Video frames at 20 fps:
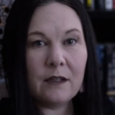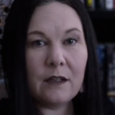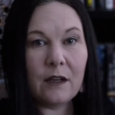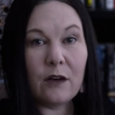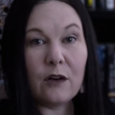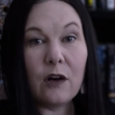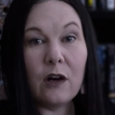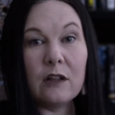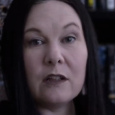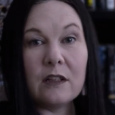Now,
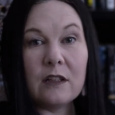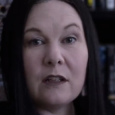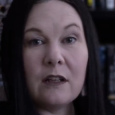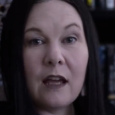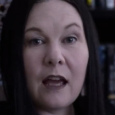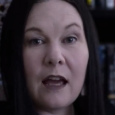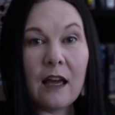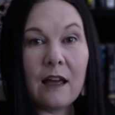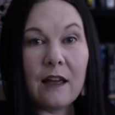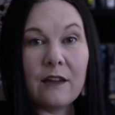Colin
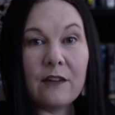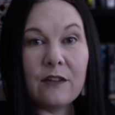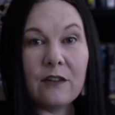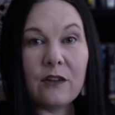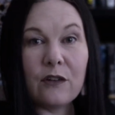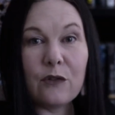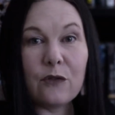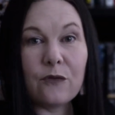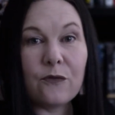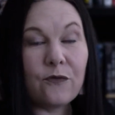has
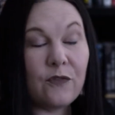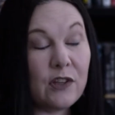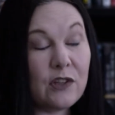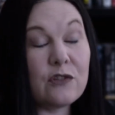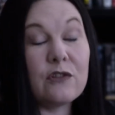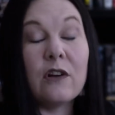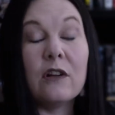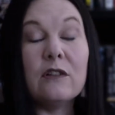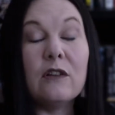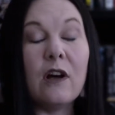
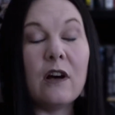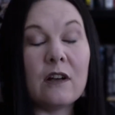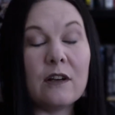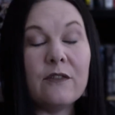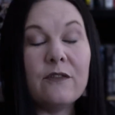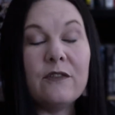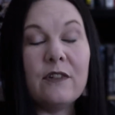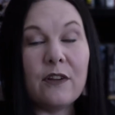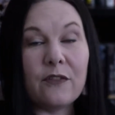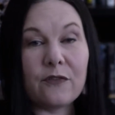featured a lot
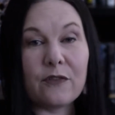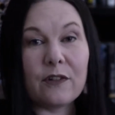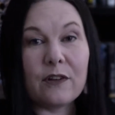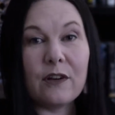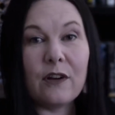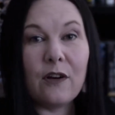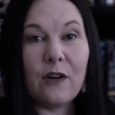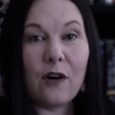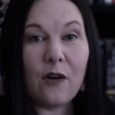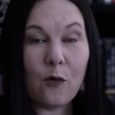of
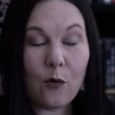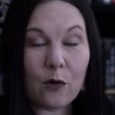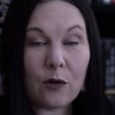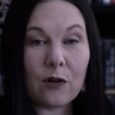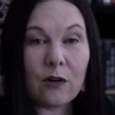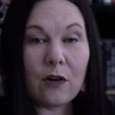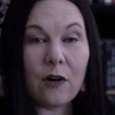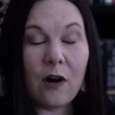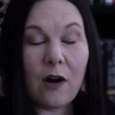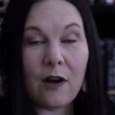different
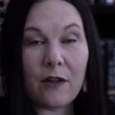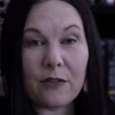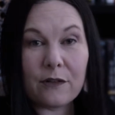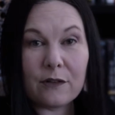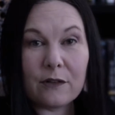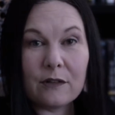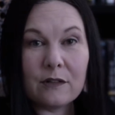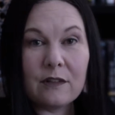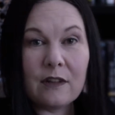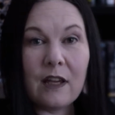horror
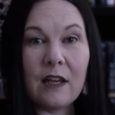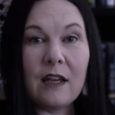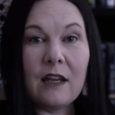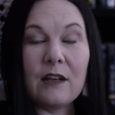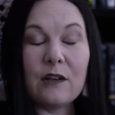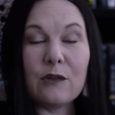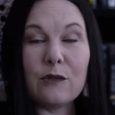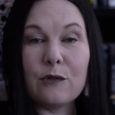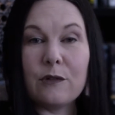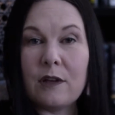authors
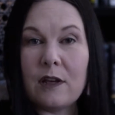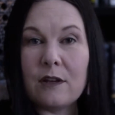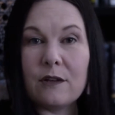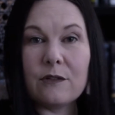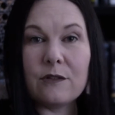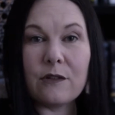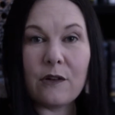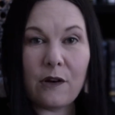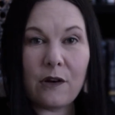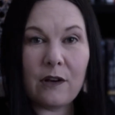and
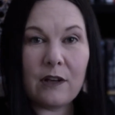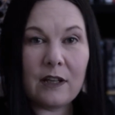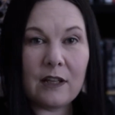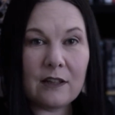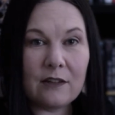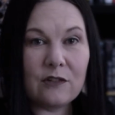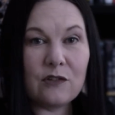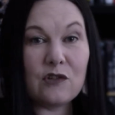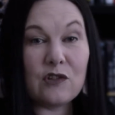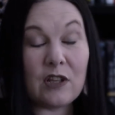creators on
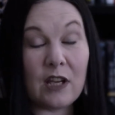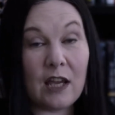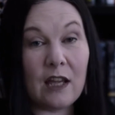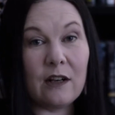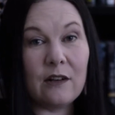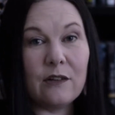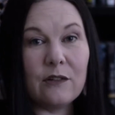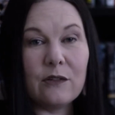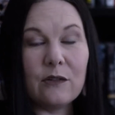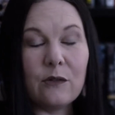his
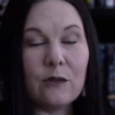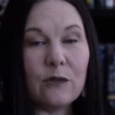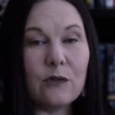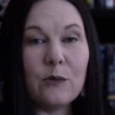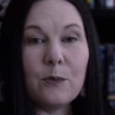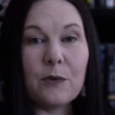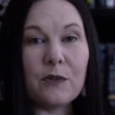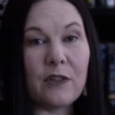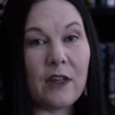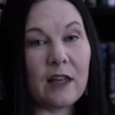channel. So
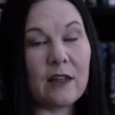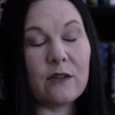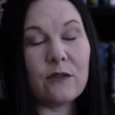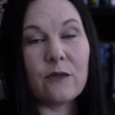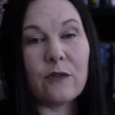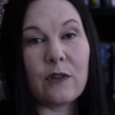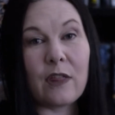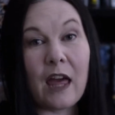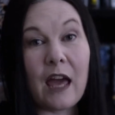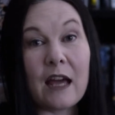super thanks
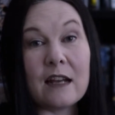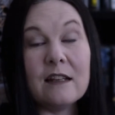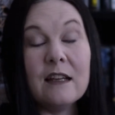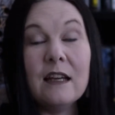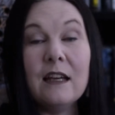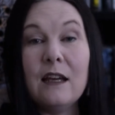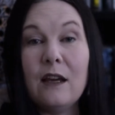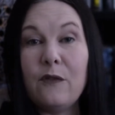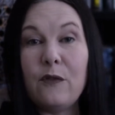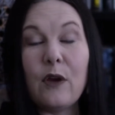for that.
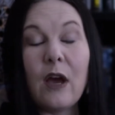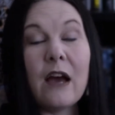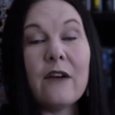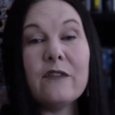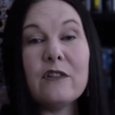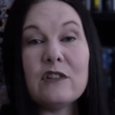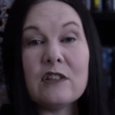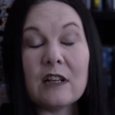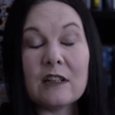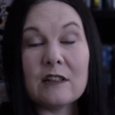If you
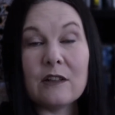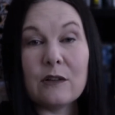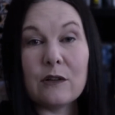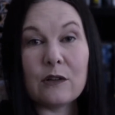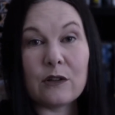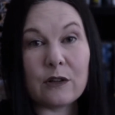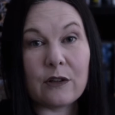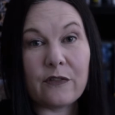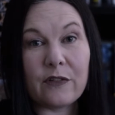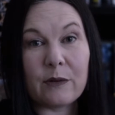haven't checked out the
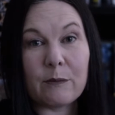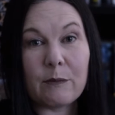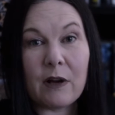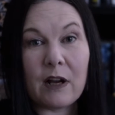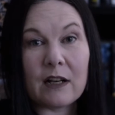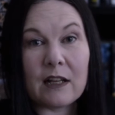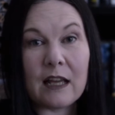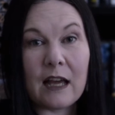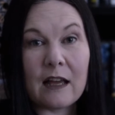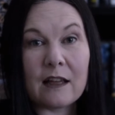Horrific
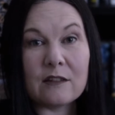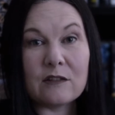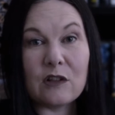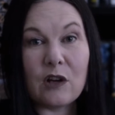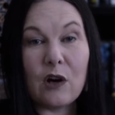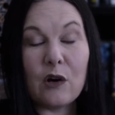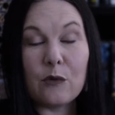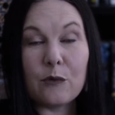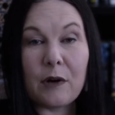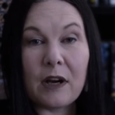podcast
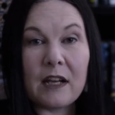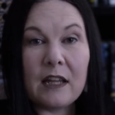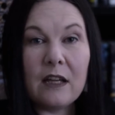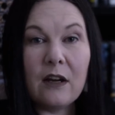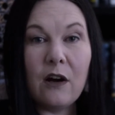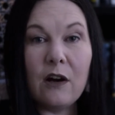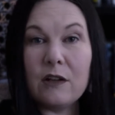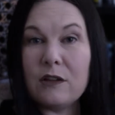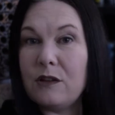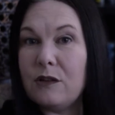already
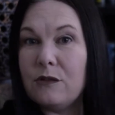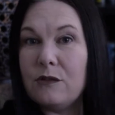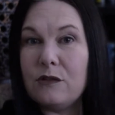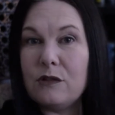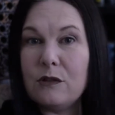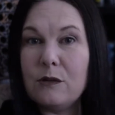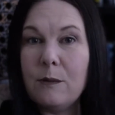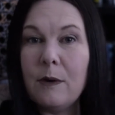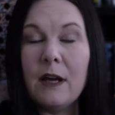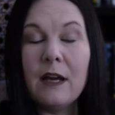on
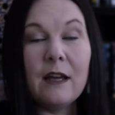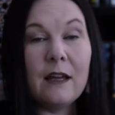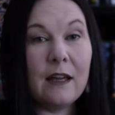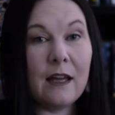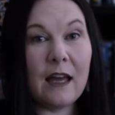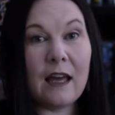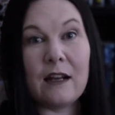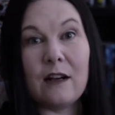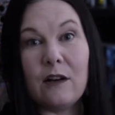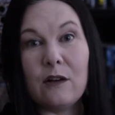YouTube,
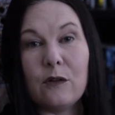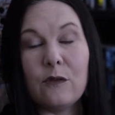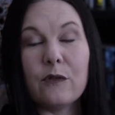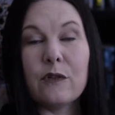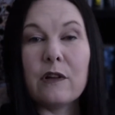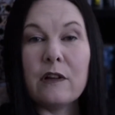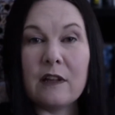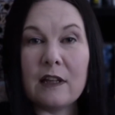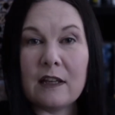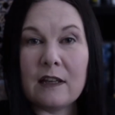head on over.
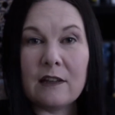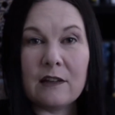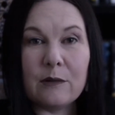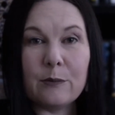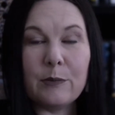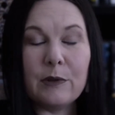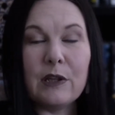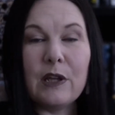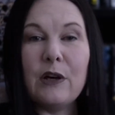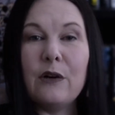The link is
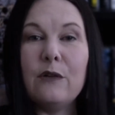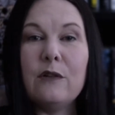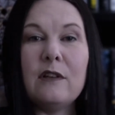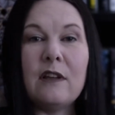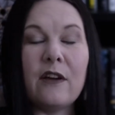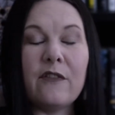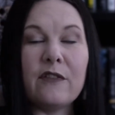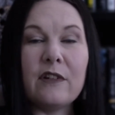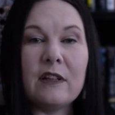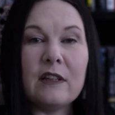below,
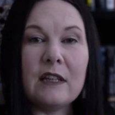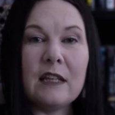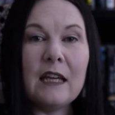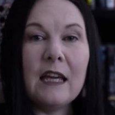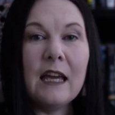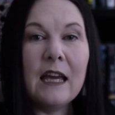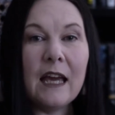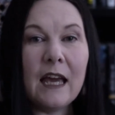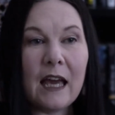definitely.